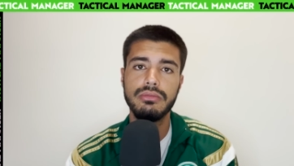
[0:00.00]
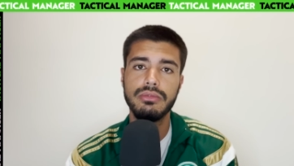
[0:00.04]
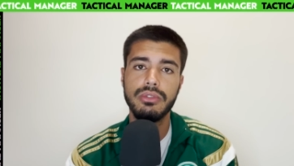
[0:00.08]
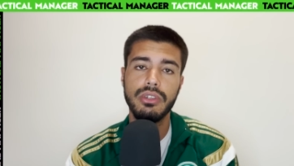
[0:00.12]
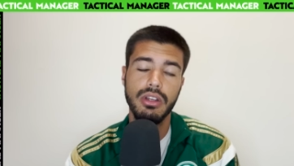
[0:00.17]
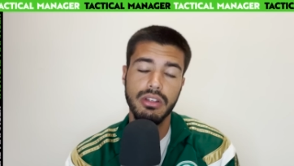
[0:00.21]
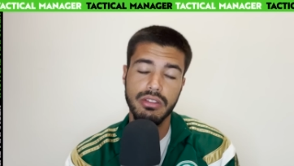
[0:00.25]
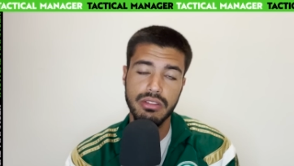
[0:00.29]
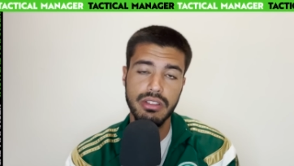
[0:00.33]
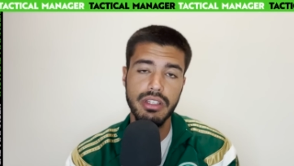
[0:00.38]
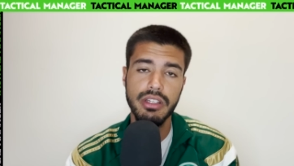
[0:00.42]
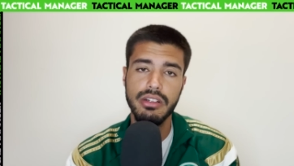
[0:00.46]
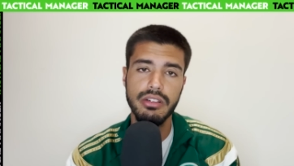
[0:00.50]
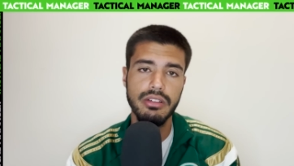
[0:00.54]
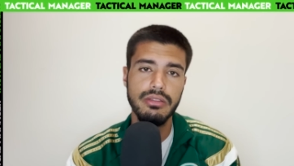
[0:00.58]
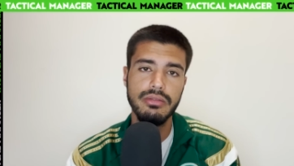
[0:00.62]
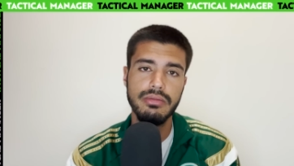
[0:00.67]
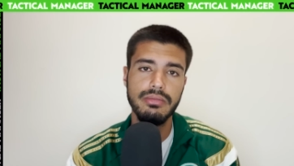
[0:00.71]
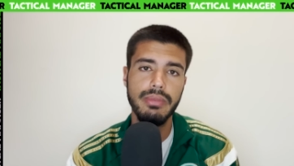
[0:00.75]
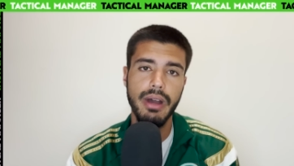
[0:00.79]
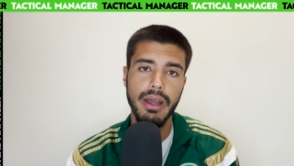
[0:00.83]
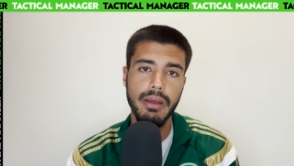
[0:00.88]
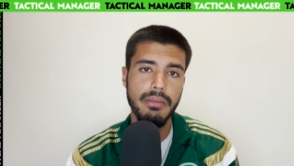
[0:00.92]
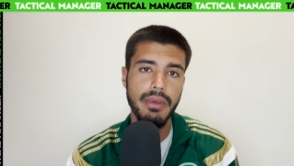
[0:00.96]

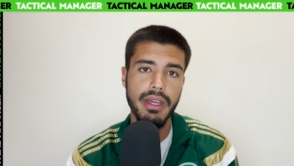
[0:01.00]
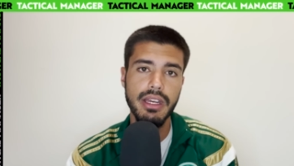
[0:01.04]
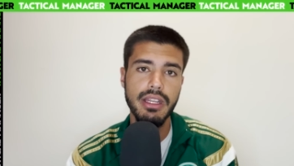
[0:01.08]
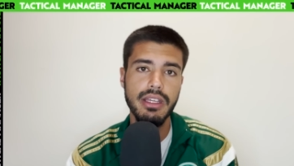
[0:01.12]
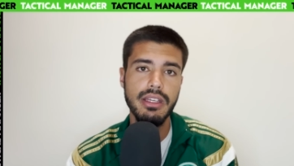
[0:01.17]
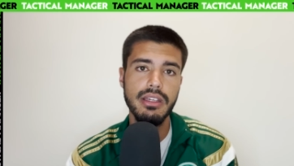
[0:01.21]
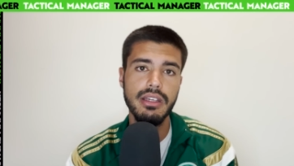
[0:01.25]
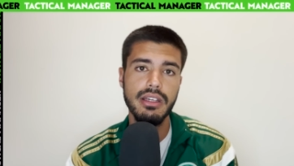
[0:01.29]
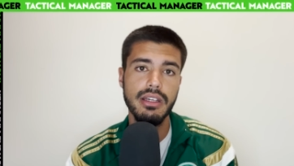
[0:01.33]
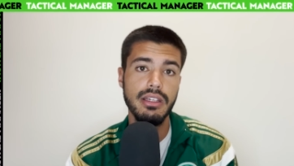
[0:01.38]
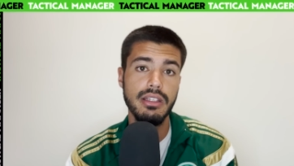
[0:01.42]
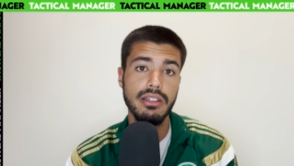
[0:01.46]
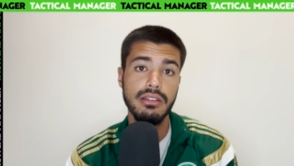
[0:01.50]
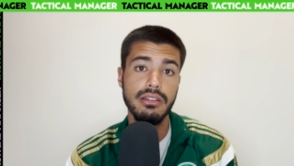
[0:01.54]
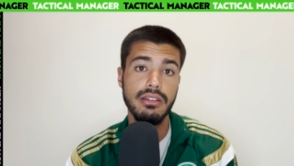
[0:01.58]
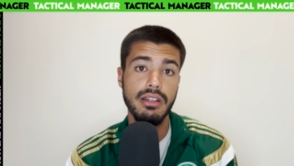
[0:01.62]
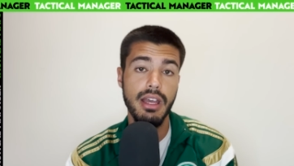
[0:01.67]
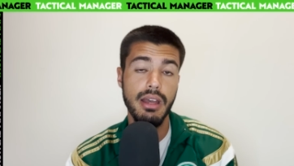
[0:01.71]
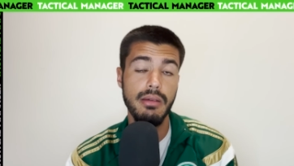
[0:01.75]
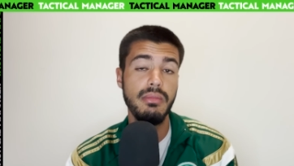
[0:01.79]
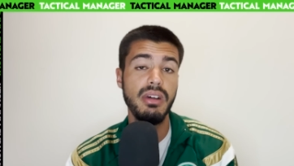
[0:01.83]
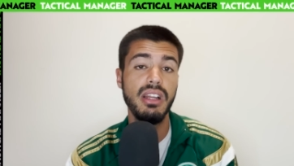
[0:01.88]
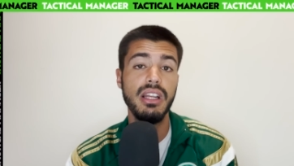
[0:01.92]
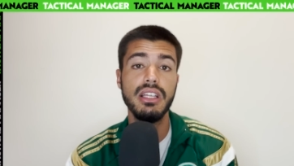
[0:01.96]
considered by many an
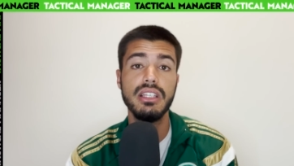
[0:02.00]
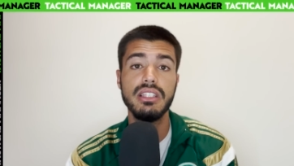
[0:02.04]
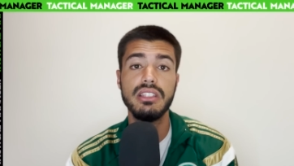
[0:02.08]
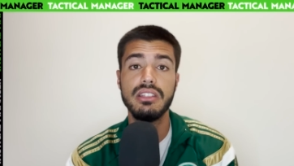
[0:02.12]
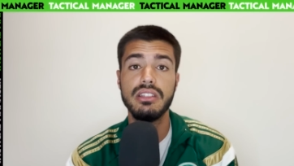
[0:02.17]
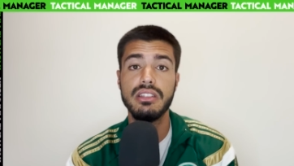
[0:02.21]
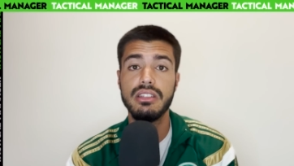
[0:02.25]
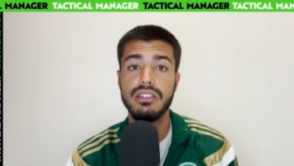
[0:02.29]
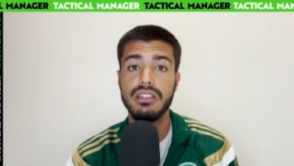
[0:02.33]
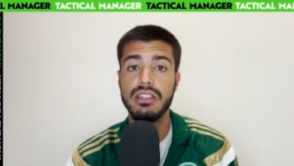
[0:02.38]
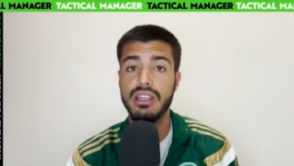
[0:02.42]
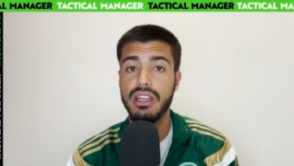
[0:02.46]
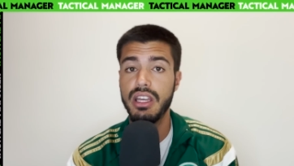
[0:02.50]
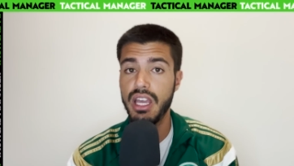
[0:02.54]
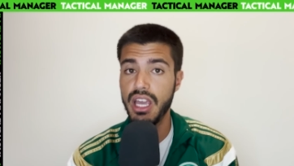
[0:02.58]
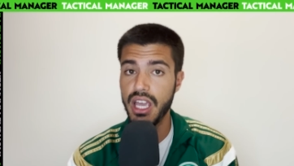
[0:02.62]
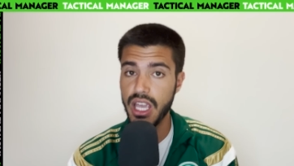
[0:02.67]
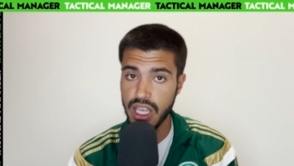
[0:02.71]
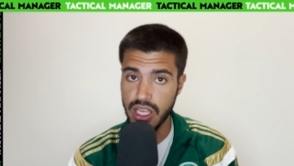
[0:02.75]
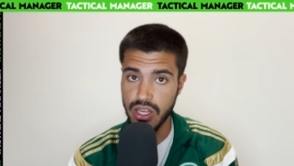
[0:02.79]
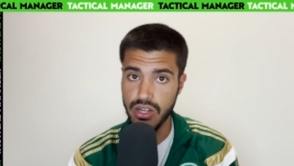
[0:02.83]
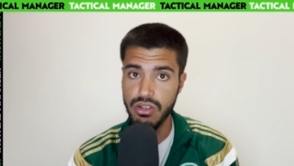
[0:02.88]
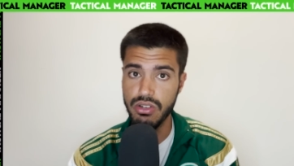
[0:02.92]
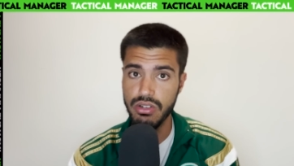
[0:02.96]
MLS
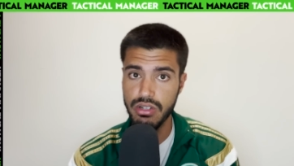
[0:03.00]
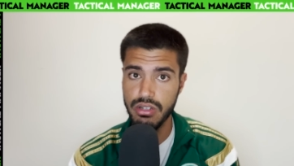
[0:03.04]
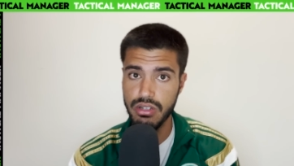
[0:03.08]
hater.